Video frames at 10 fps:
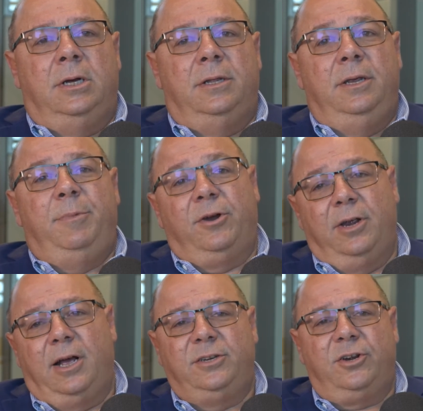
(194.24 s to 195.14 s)
the
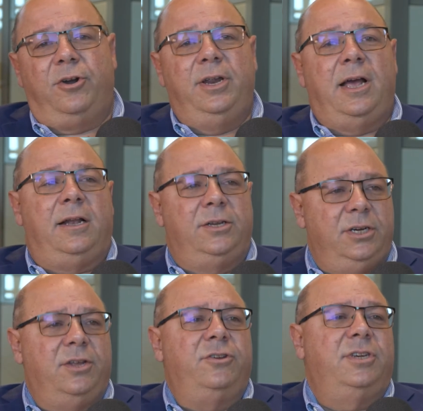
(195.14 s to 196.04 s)
American College of Cardiology
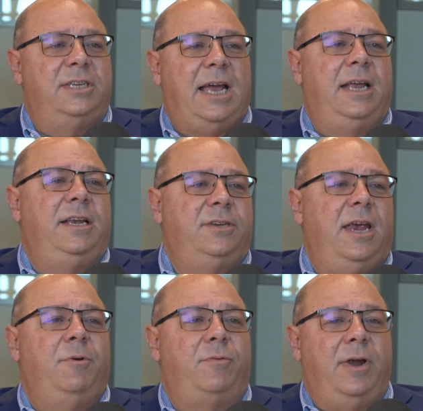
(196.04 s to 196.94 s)
and other societies
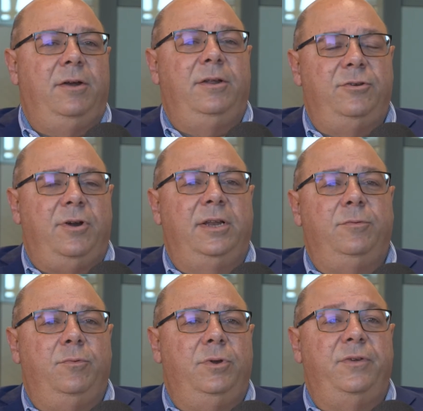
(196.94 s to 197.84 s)
came around and tried to
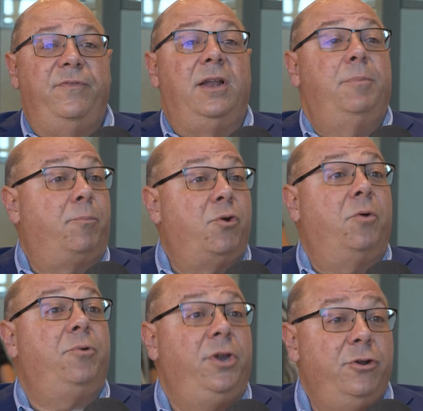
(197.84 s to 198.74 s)
develop
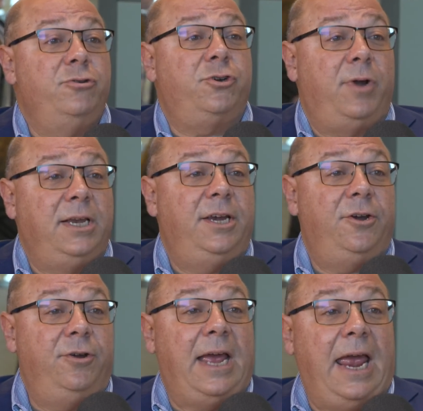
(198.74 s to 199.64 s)
appropriate use criteria,